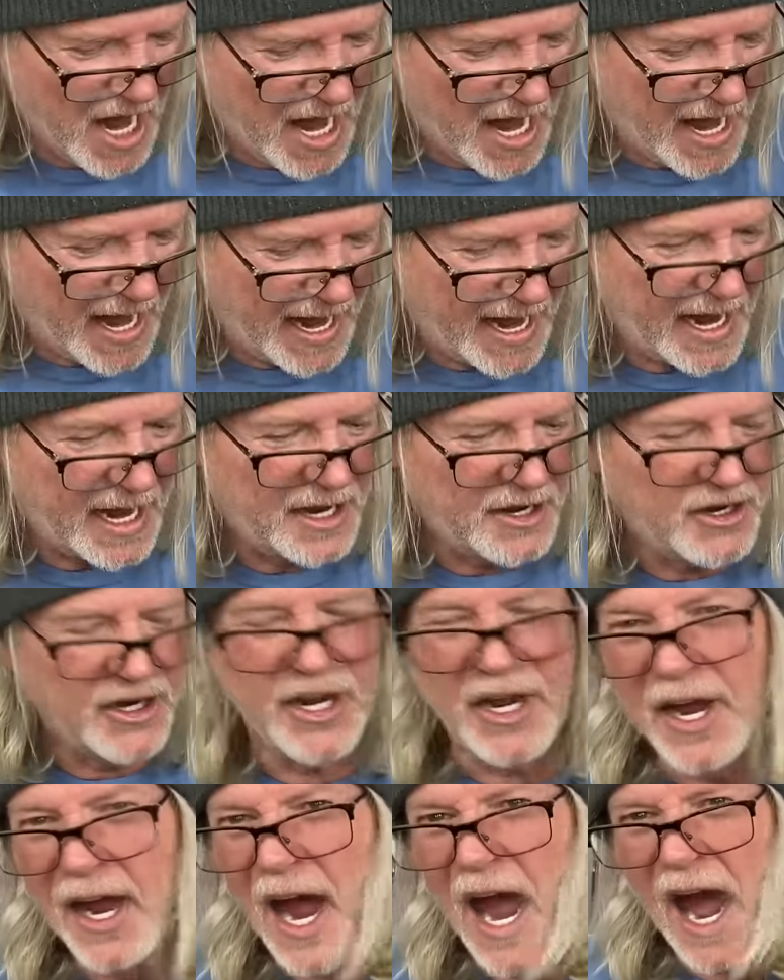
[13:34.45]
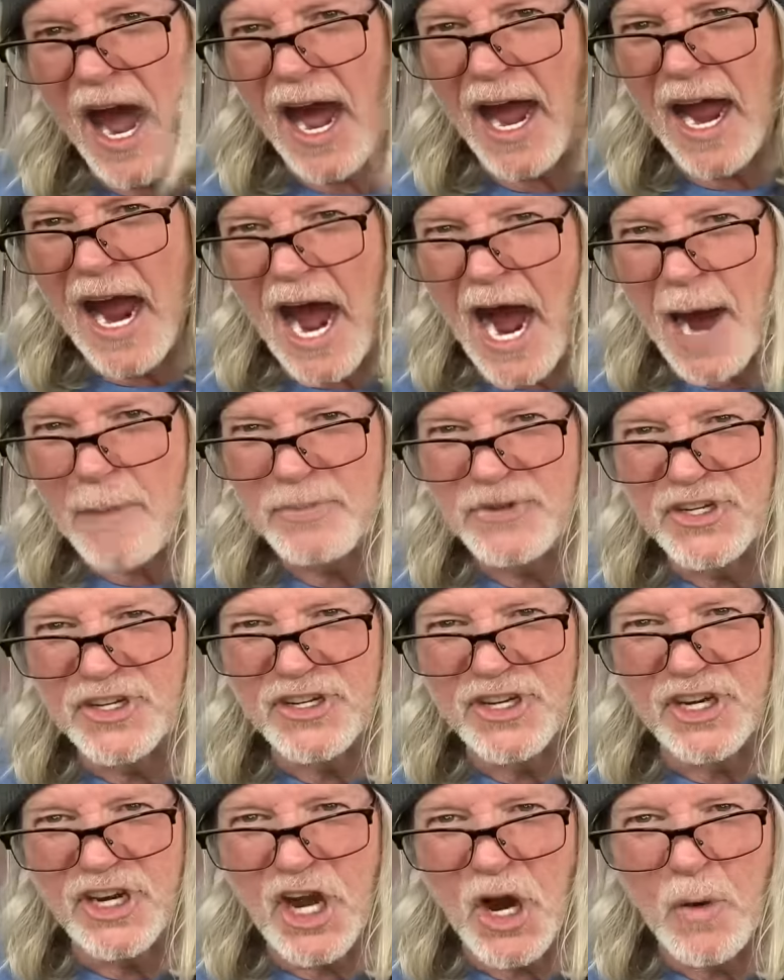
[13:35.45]
And I opted
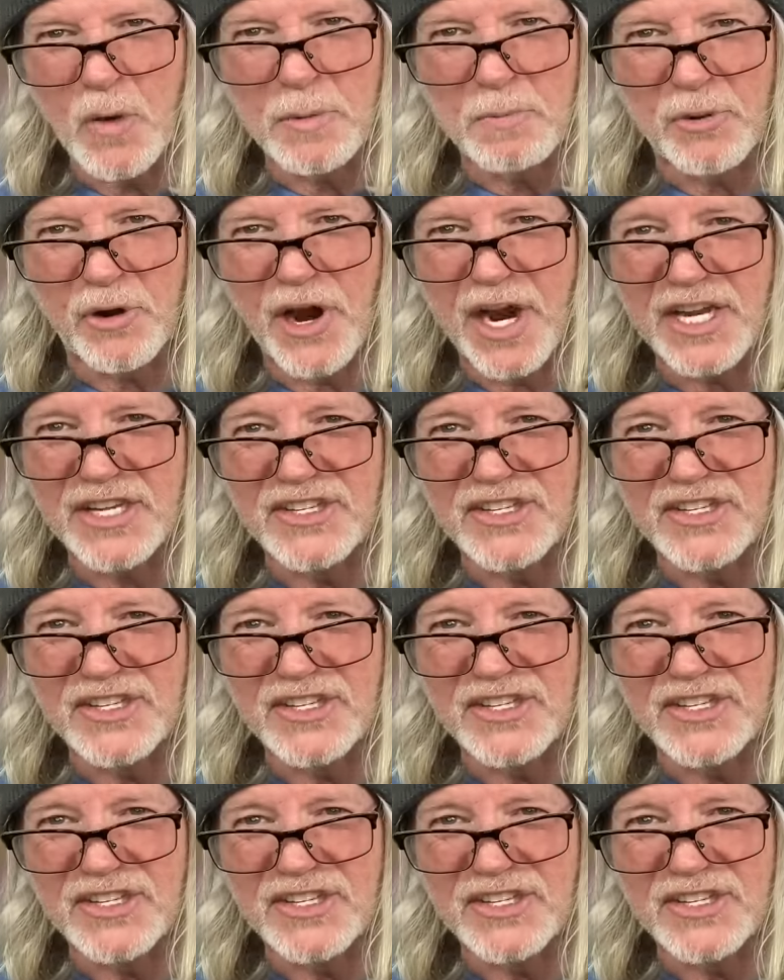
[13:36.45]
to go with Brain